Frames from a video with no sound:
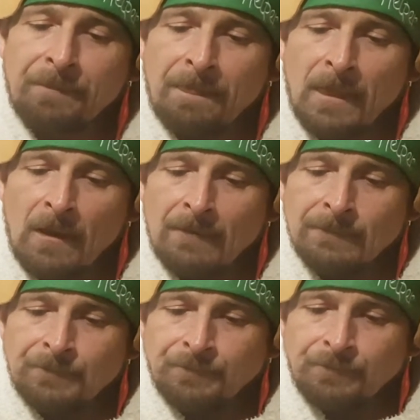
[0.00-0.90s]

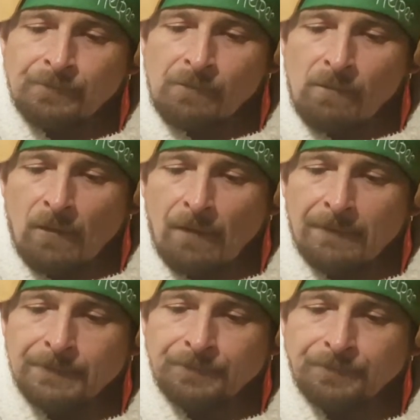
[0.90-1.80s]

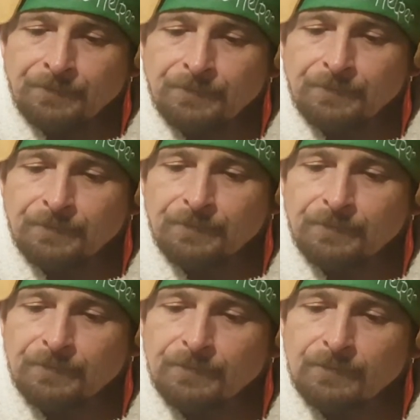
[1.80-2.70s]

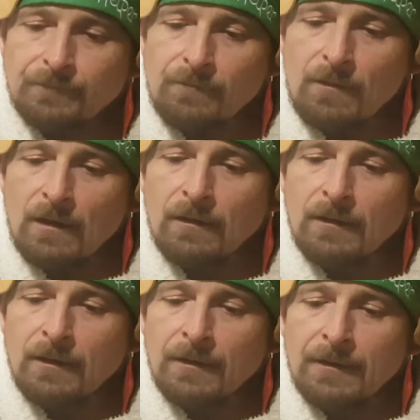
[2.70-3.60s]

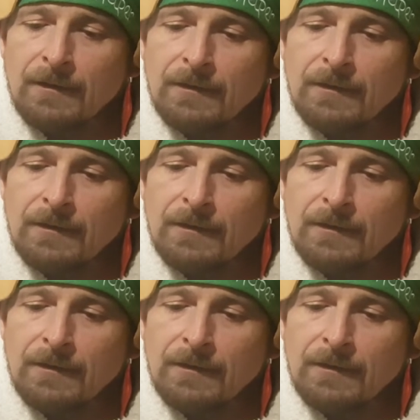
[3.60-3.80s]
(no one is talking)